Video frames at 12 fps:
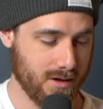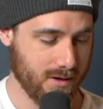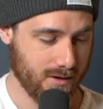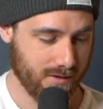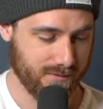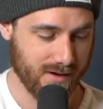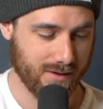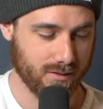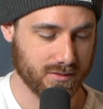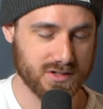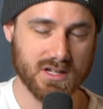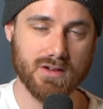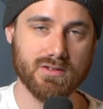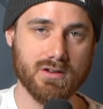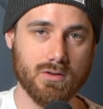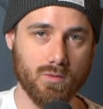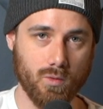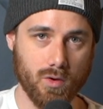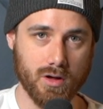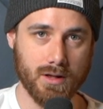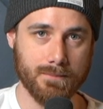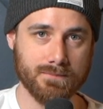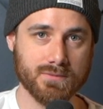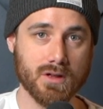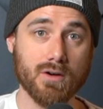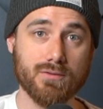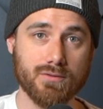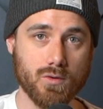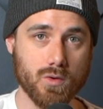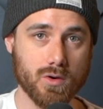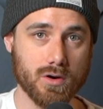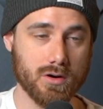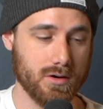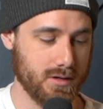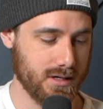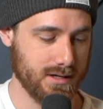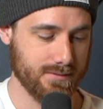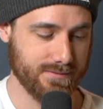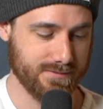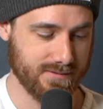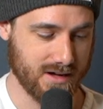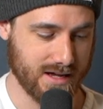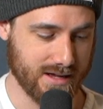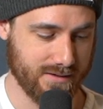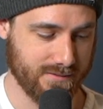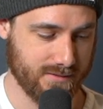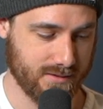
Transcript: 5 over 7, 1, 4, and 5.